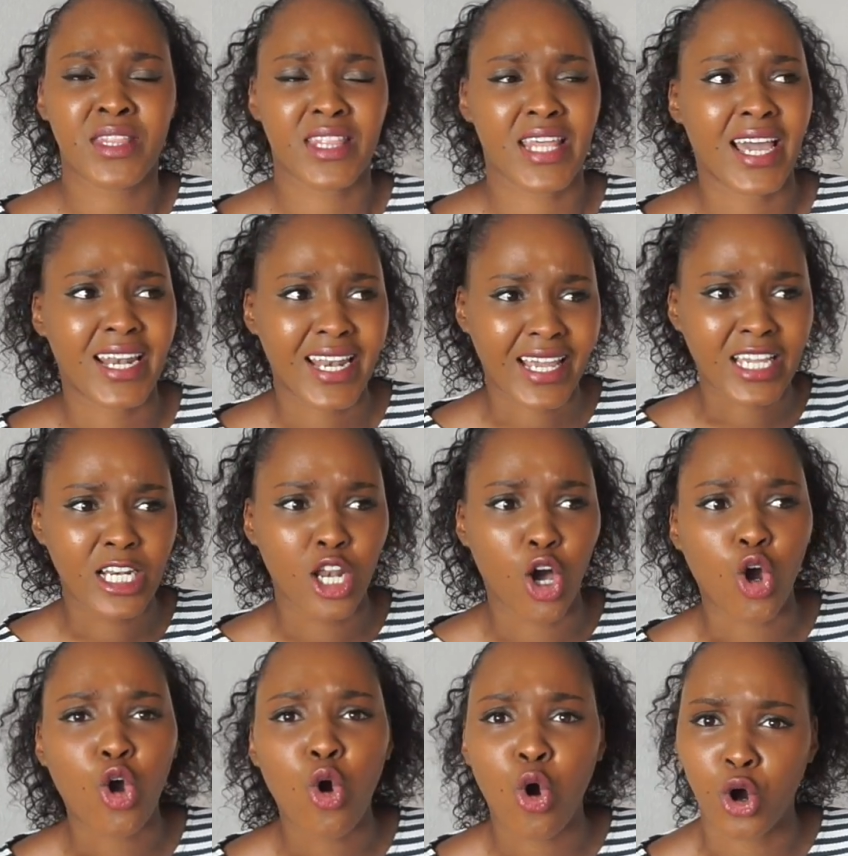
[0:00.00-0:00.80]
They had like a
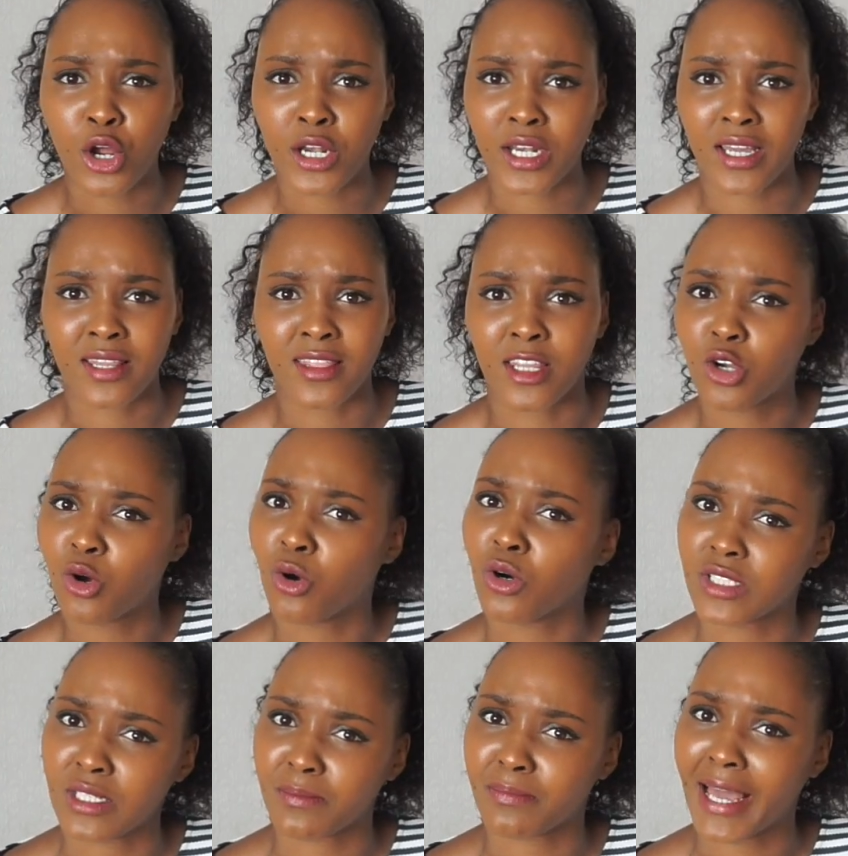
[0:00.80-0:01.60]
little corner, and they
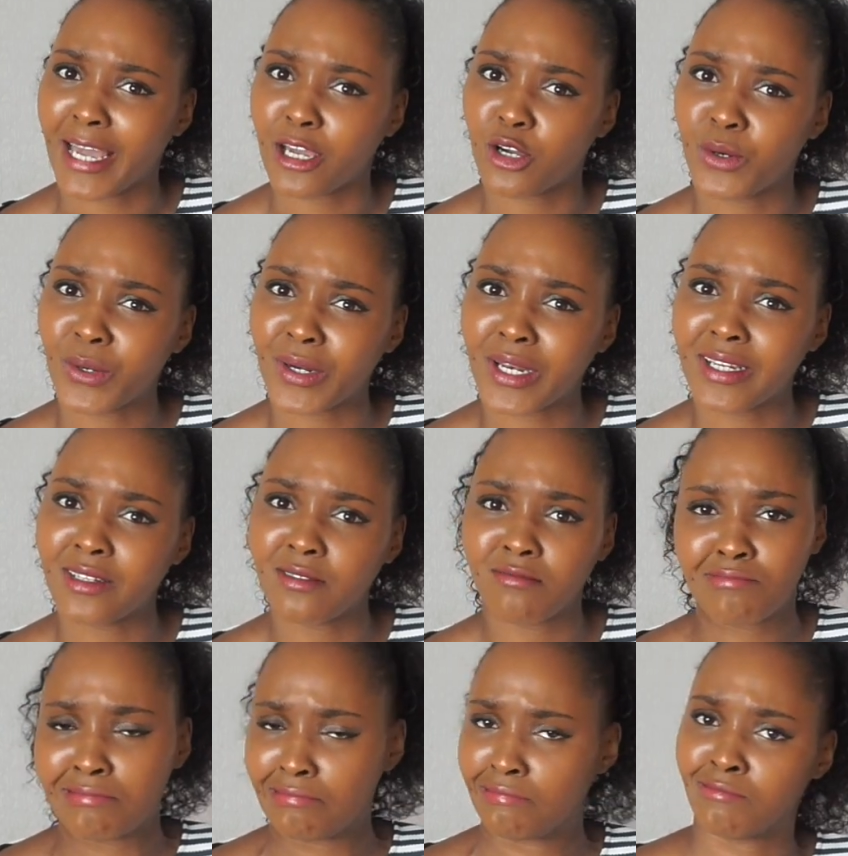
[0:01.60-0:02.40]
called it Black
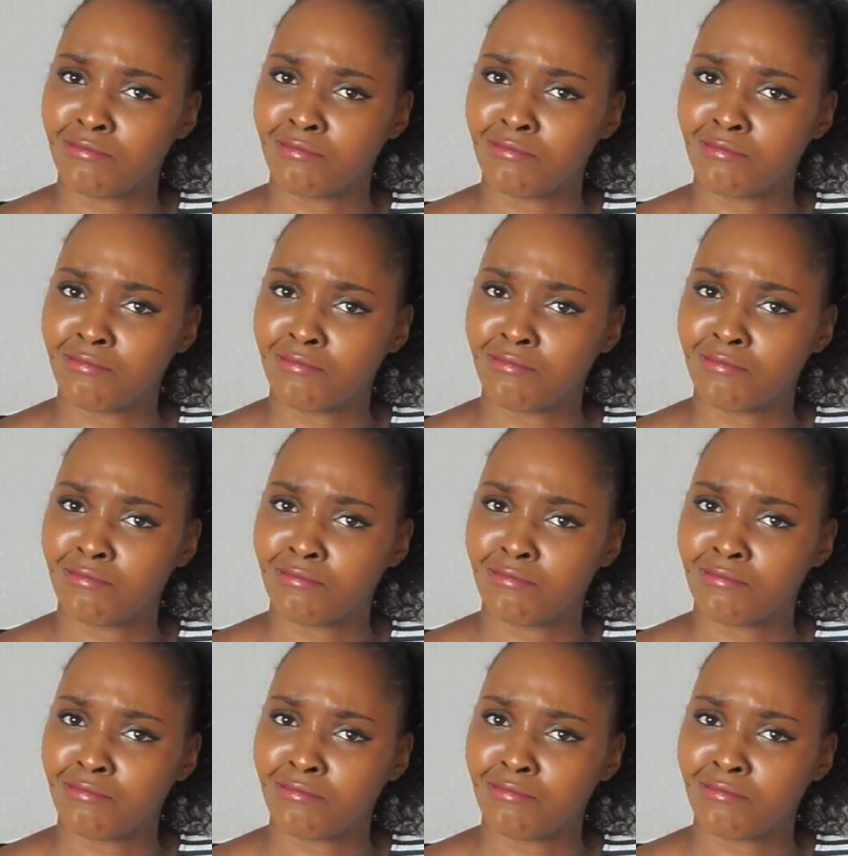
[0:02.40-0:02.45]
Corner.